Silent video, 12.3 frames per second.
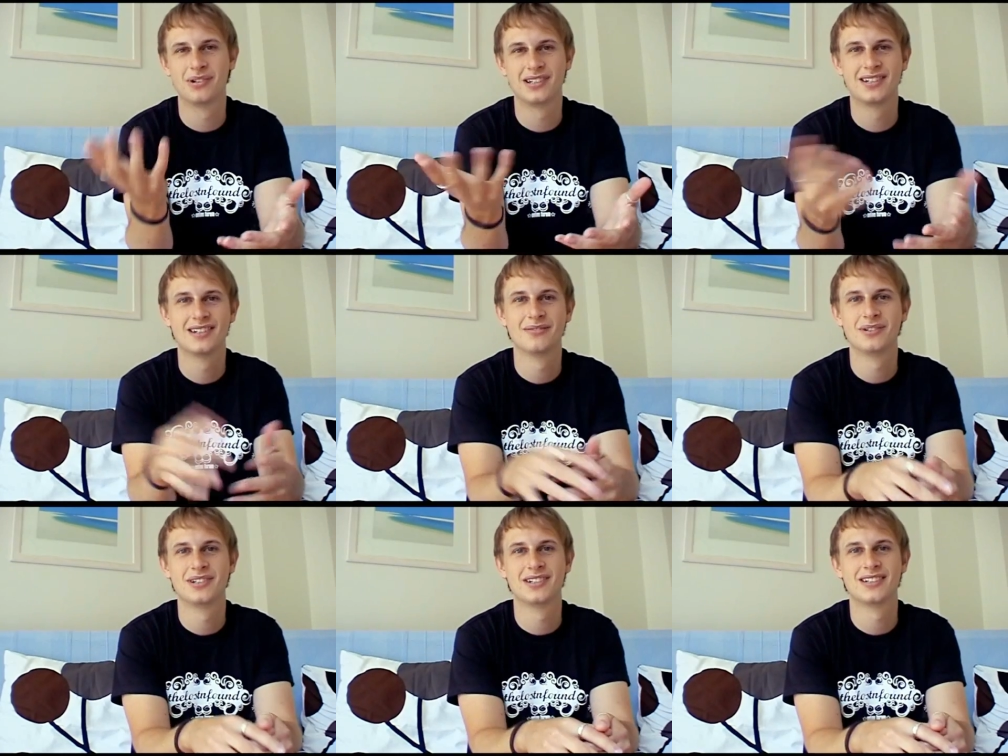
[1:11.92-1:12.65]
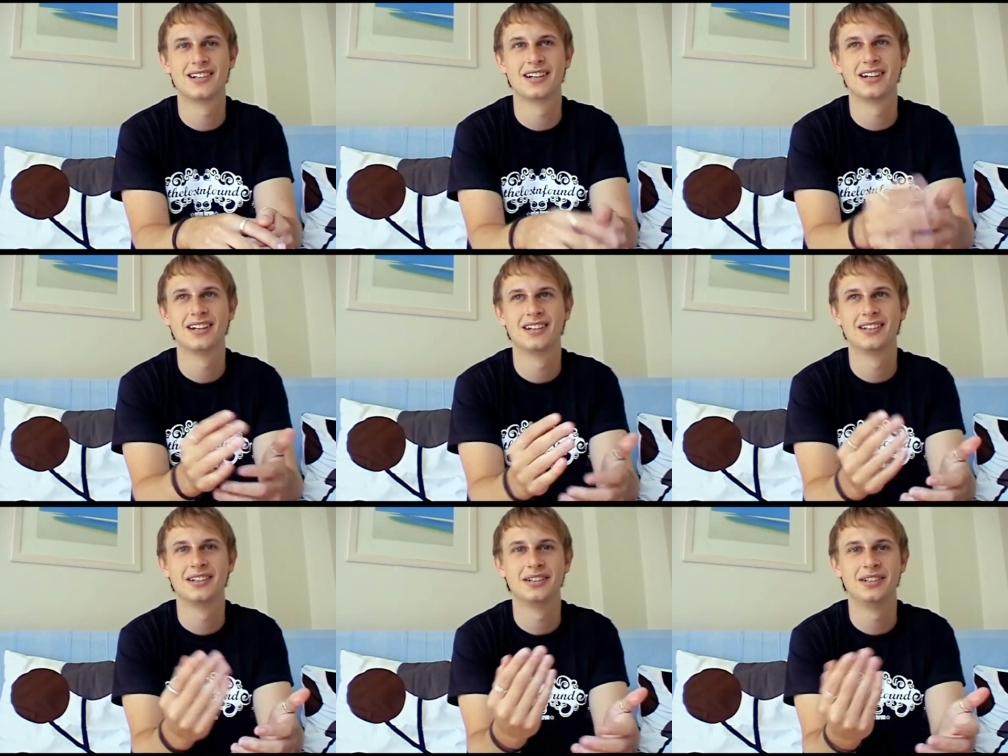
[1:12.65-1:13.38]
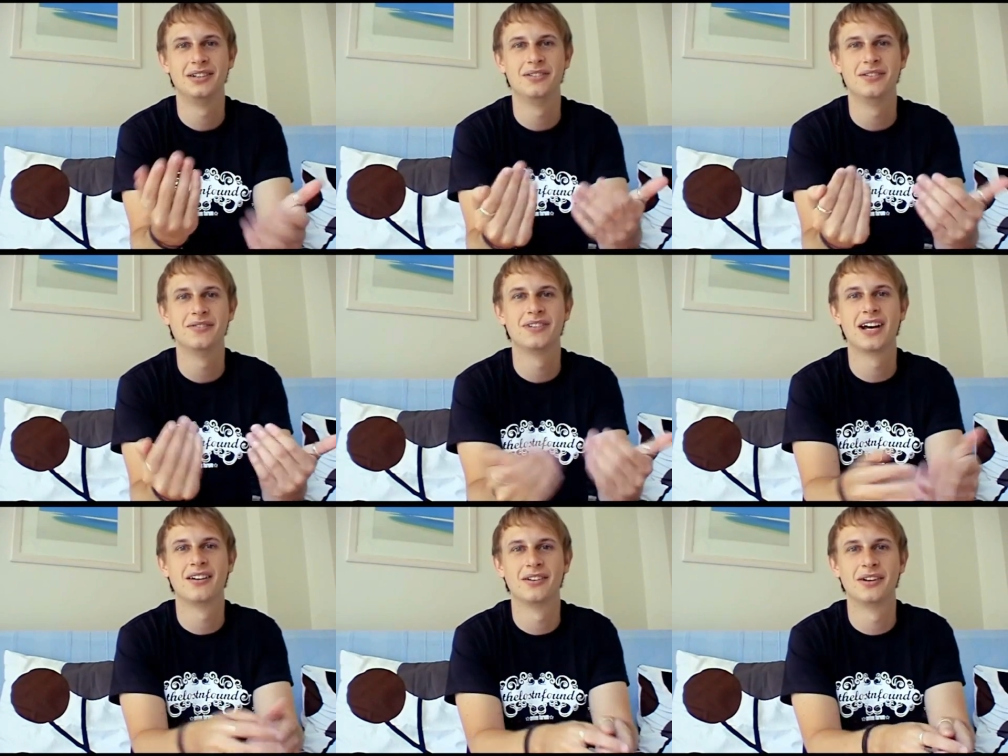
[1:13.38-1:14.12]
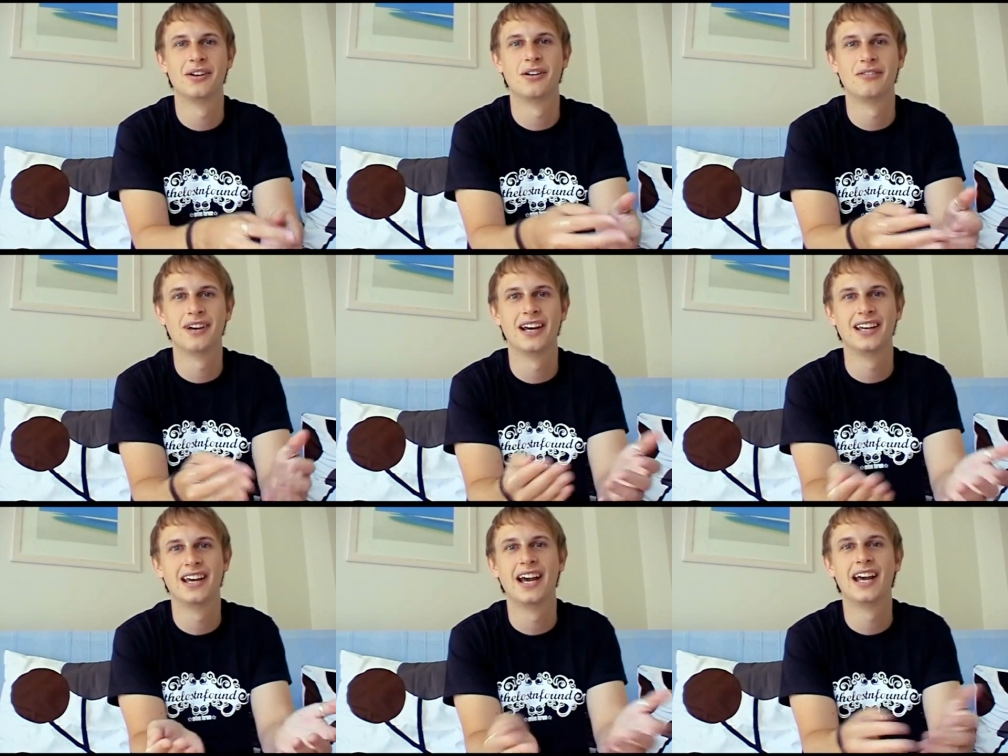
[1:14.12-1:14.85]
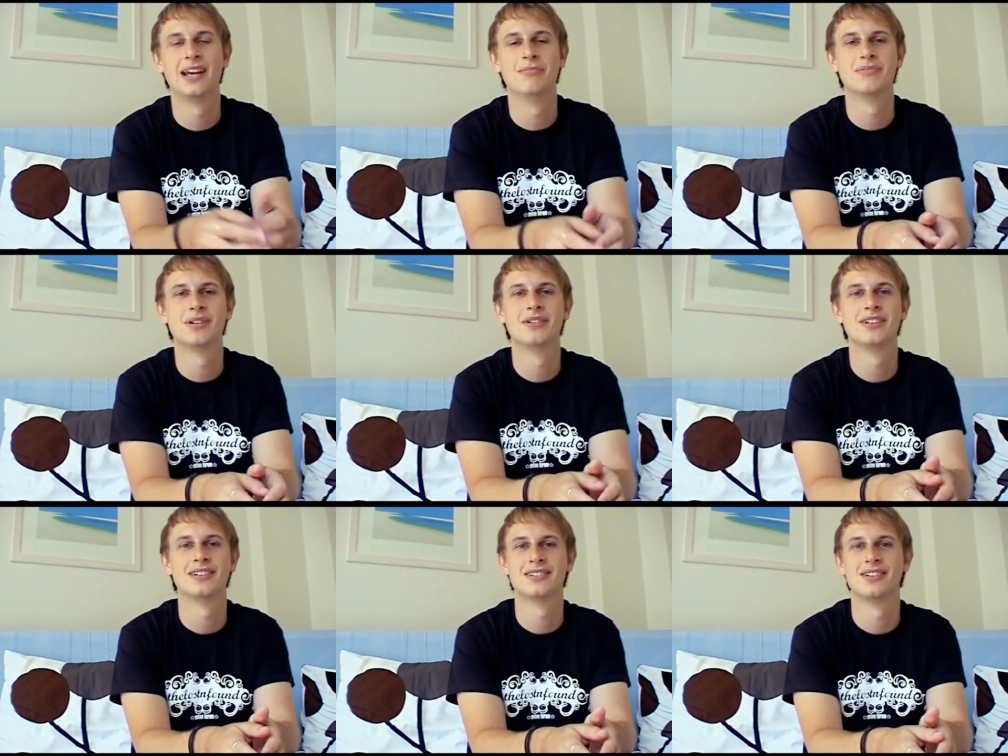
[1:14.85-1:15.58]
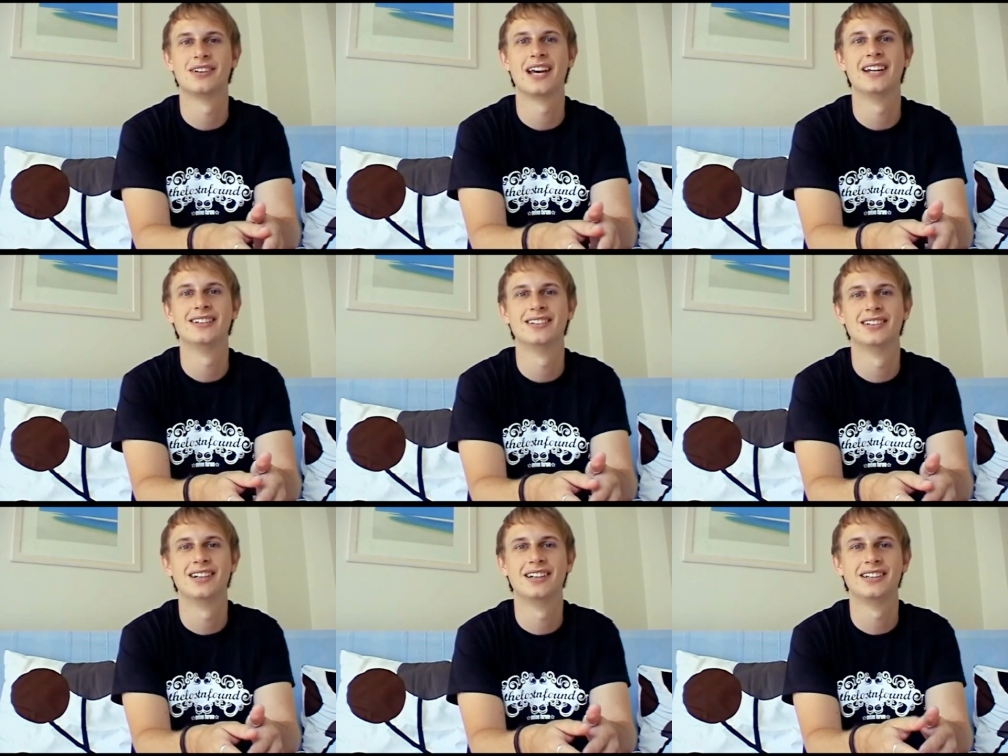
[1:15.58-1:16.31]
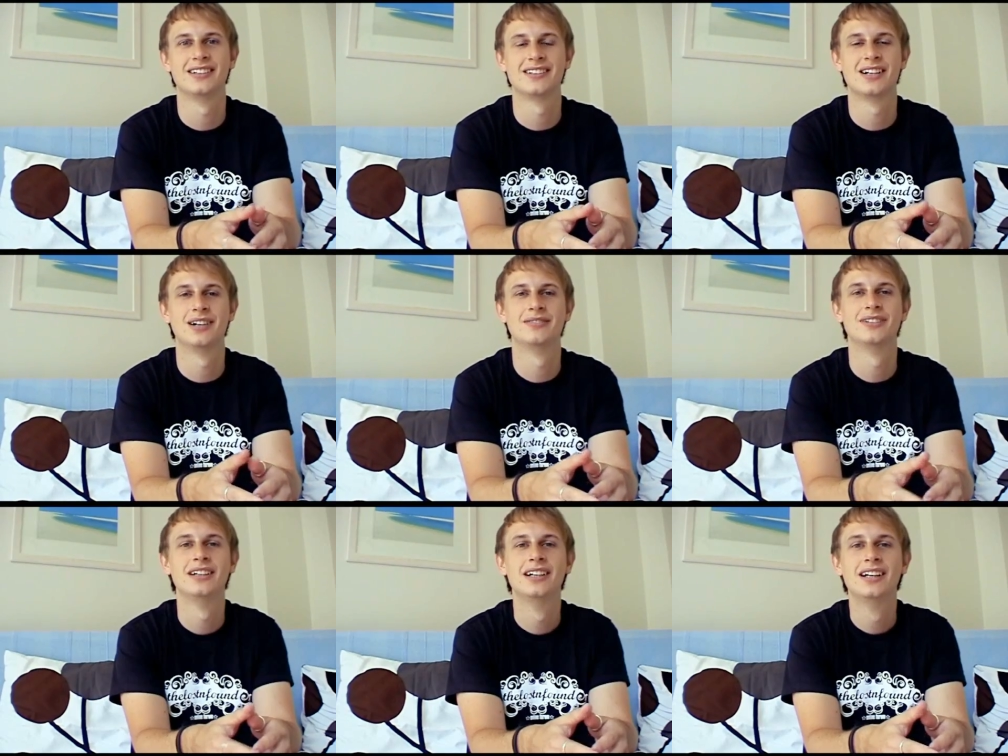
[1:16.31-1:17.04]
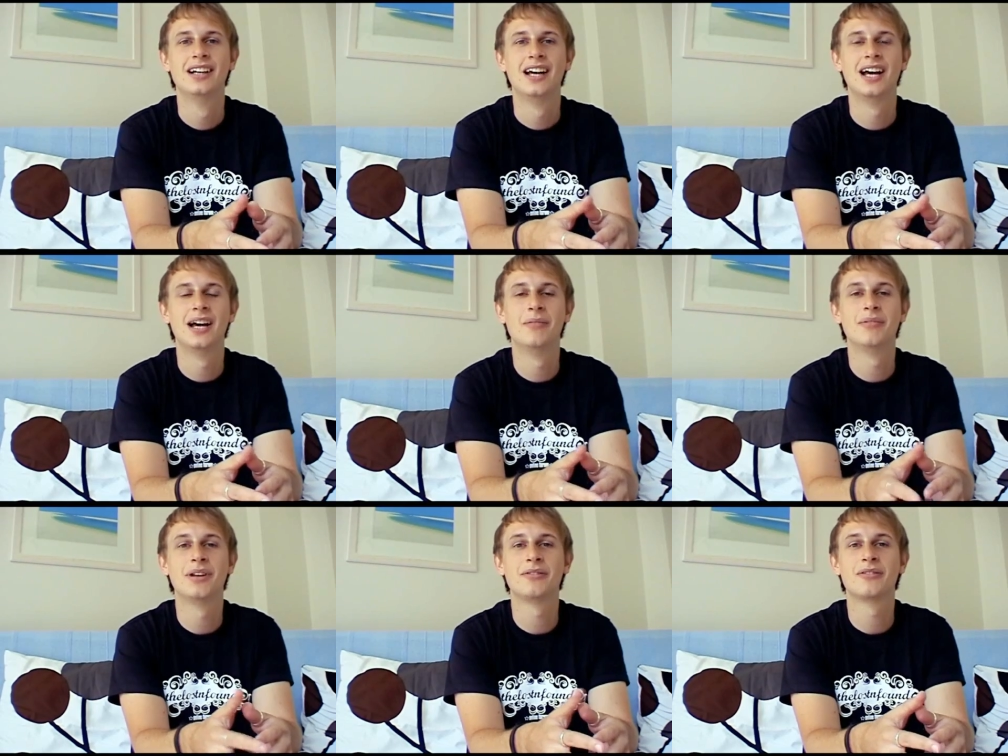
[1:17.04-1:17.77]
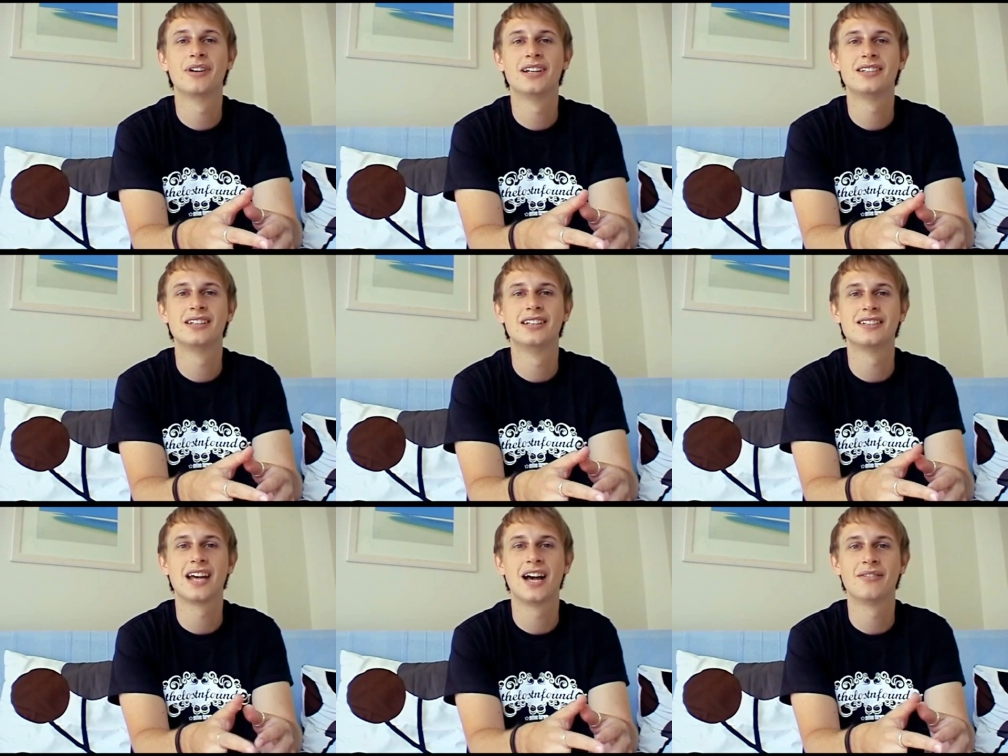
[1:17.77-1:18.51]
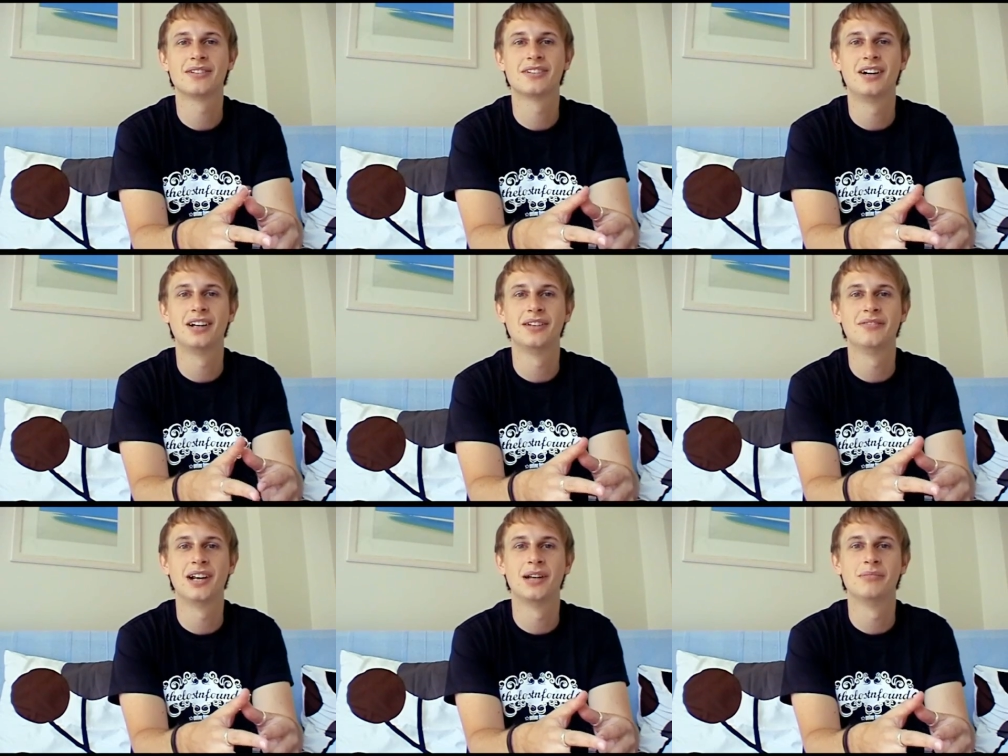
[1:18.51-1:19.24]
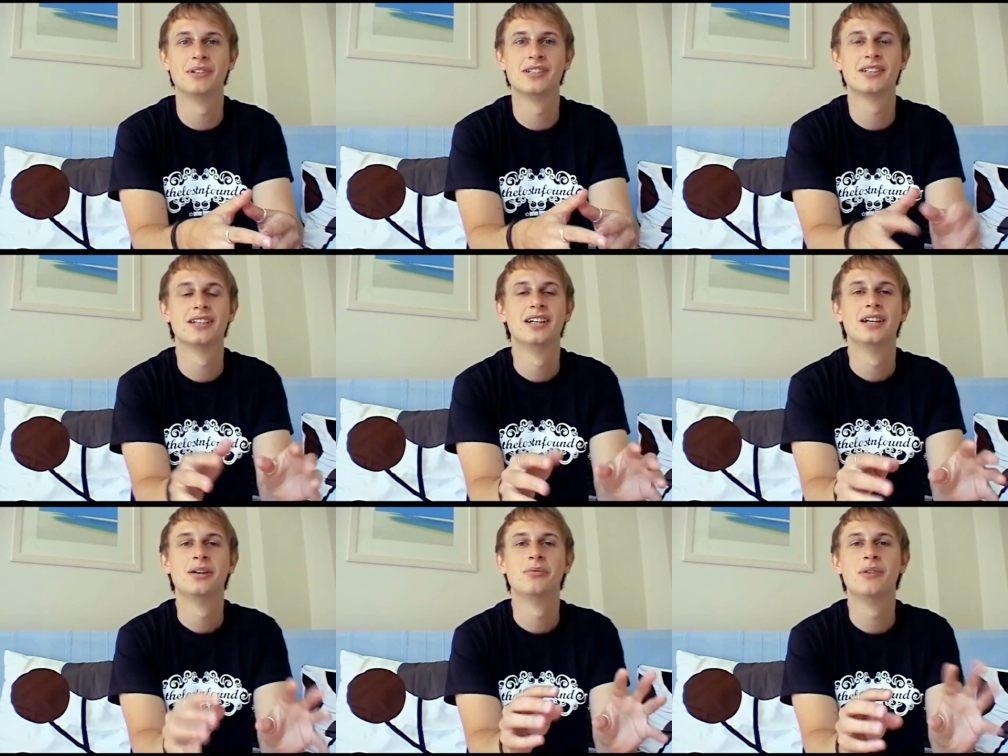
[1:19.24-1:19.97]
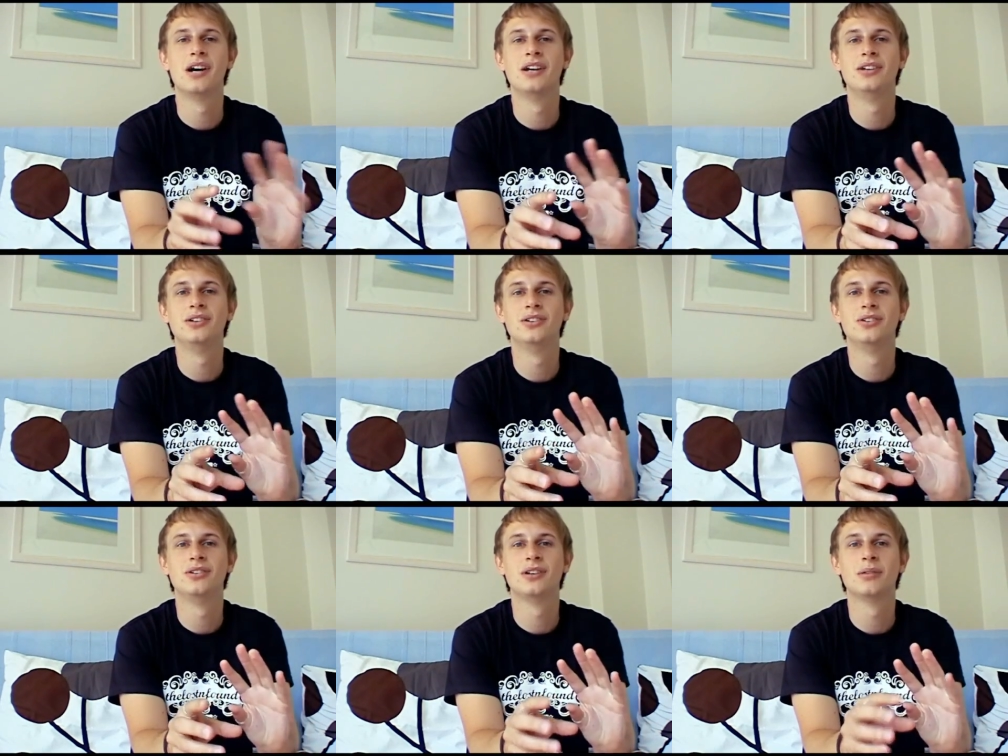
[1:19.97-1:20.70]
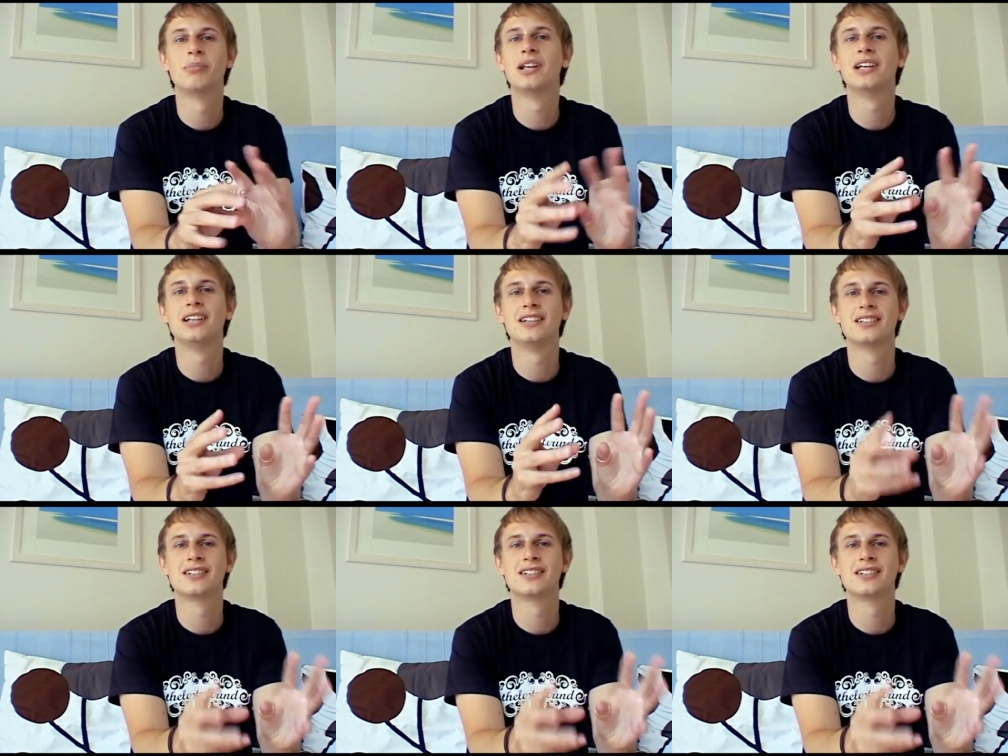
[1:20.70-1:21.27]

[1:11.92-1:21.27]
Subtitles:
which is like you've downloaded off a game, so it doesn't look anything like yourself. They've created these avatar developments where you completely